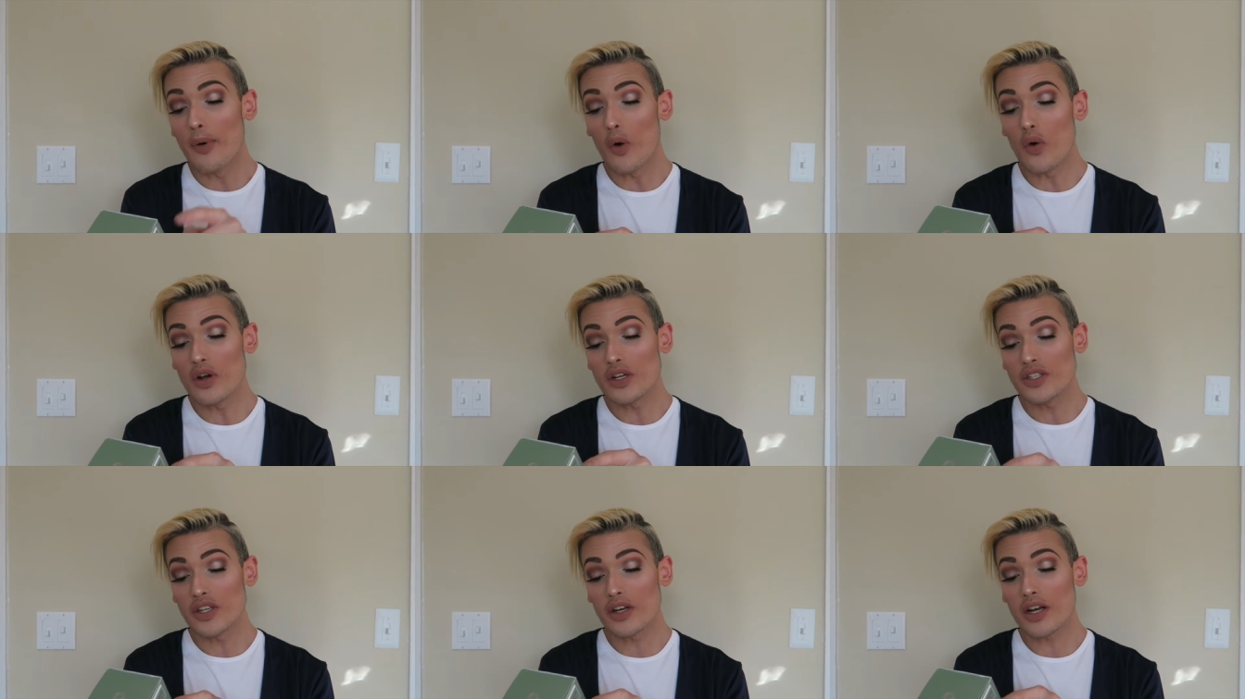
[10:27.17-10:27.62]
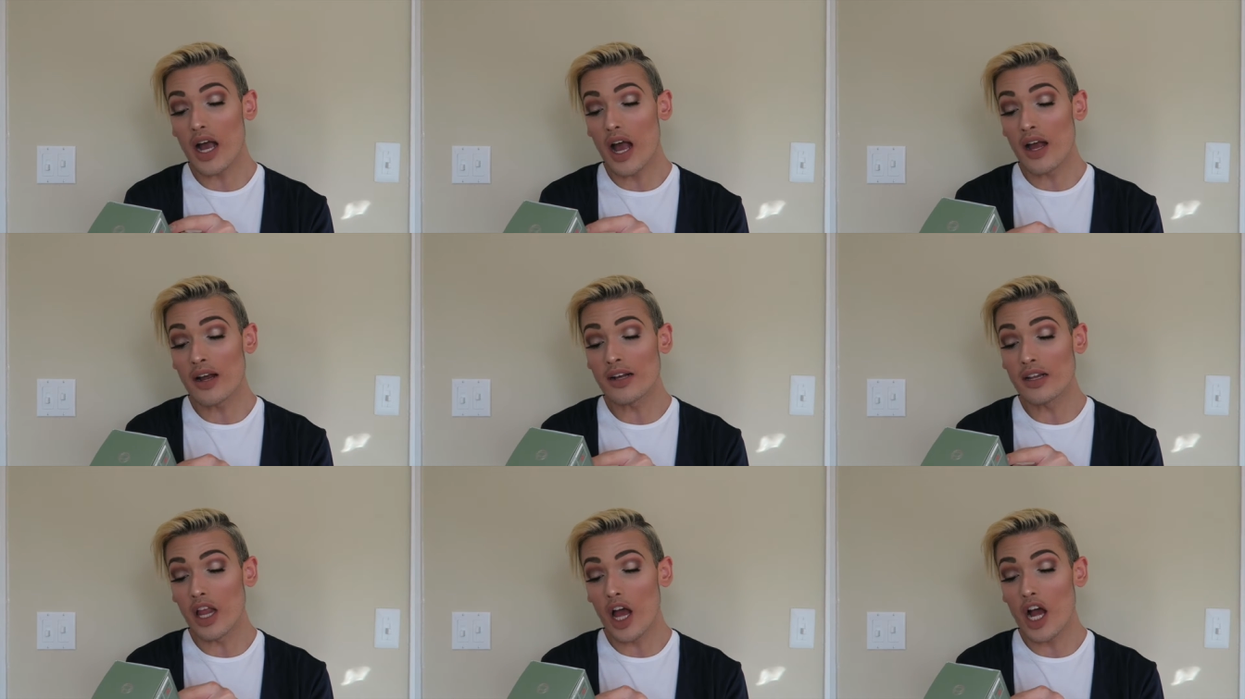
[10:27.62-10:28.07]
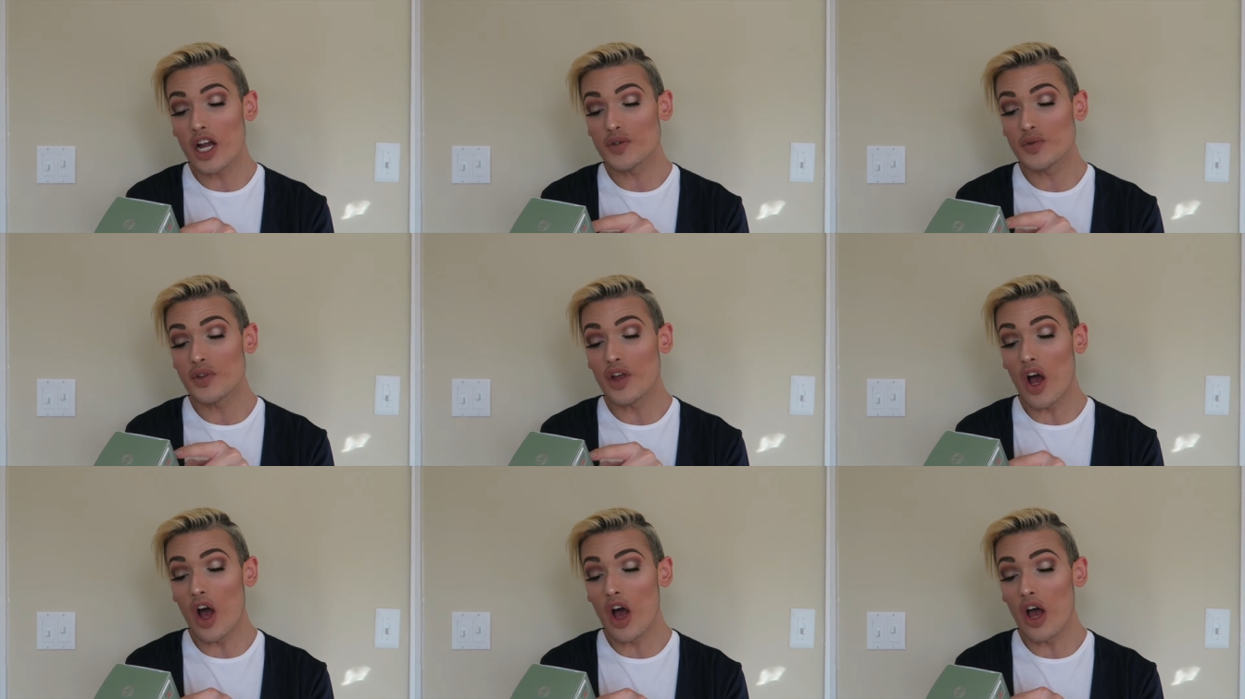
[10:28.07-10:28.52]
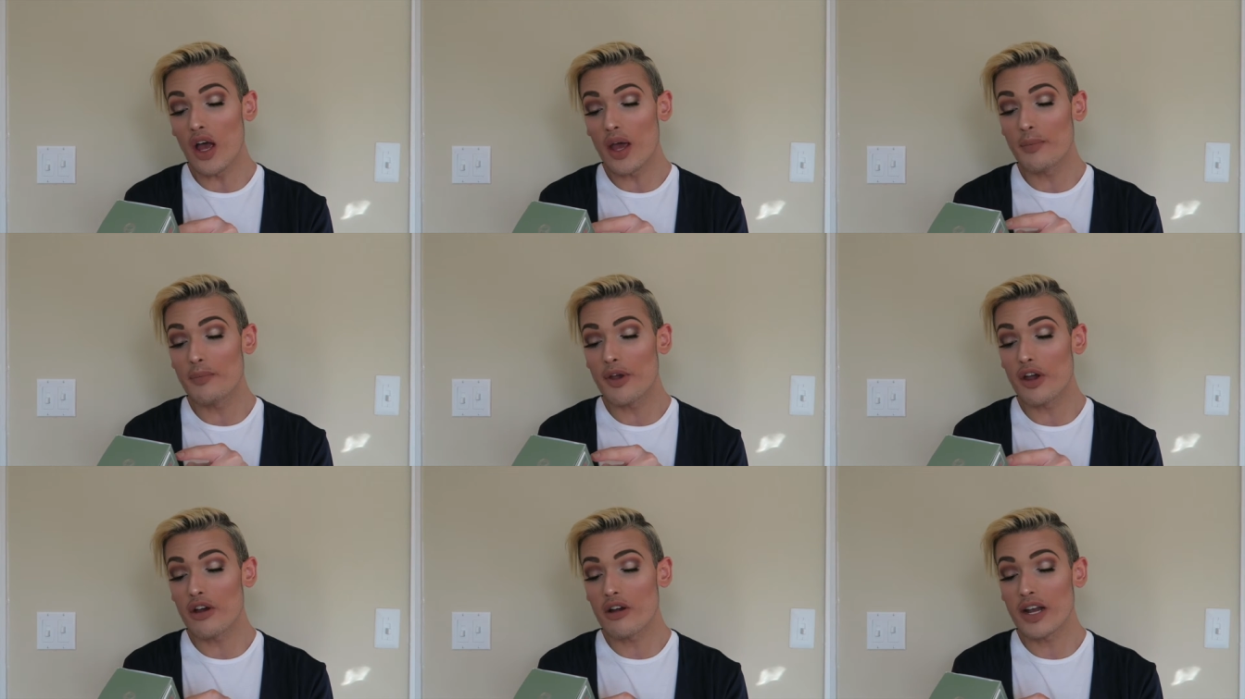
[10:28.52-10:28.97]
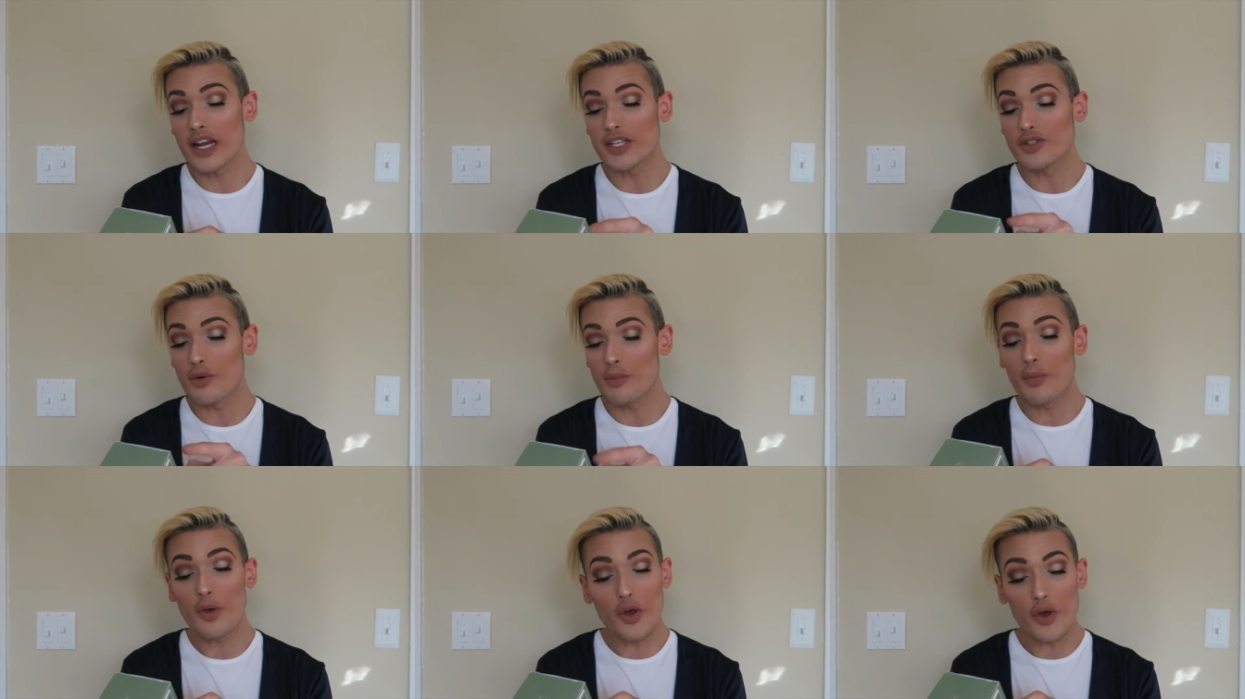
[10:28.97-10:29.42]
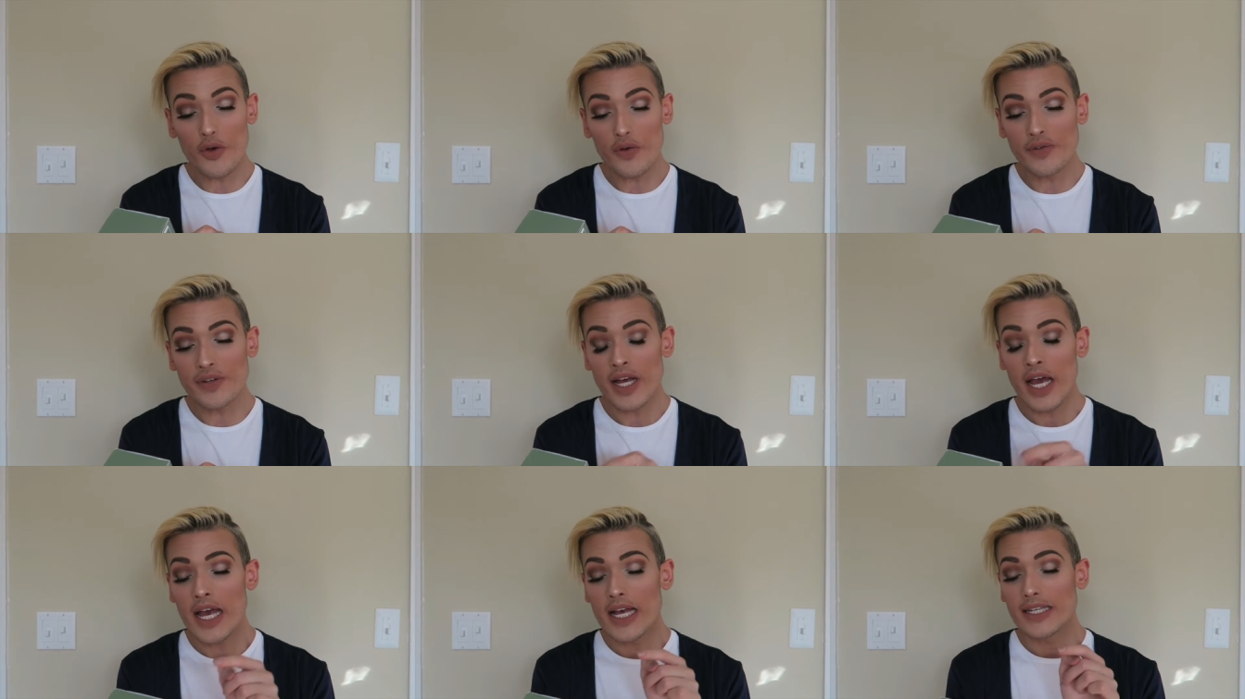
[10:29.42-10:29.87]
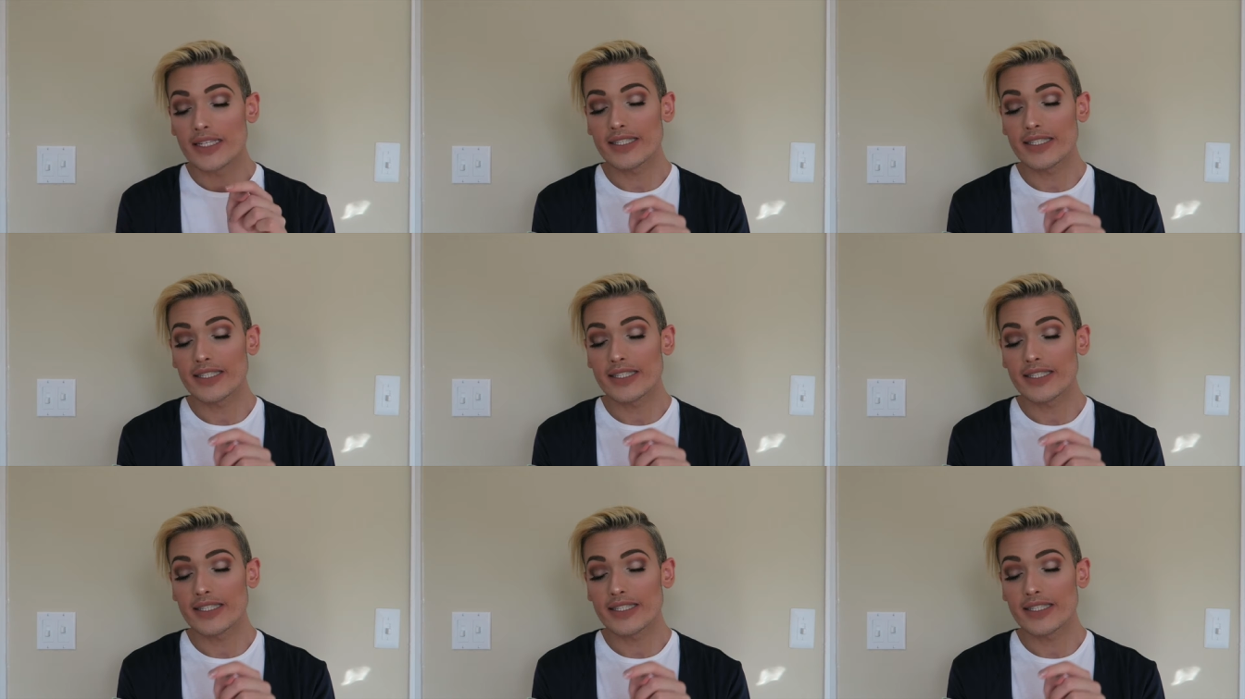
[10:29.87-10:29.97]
pores look unclogged with all impurities removed,